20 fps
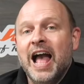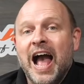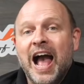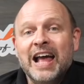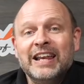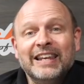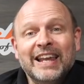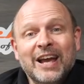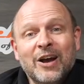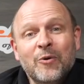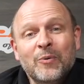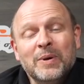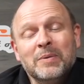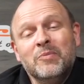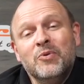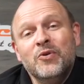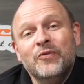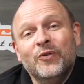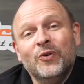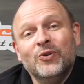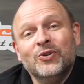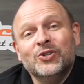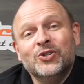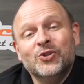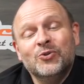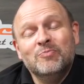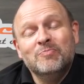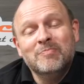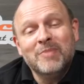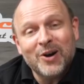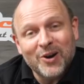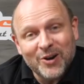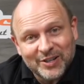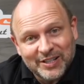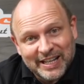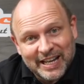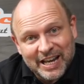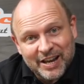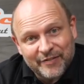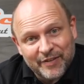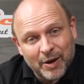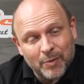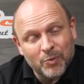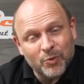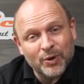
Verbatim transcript: And now we move on to Mardave, and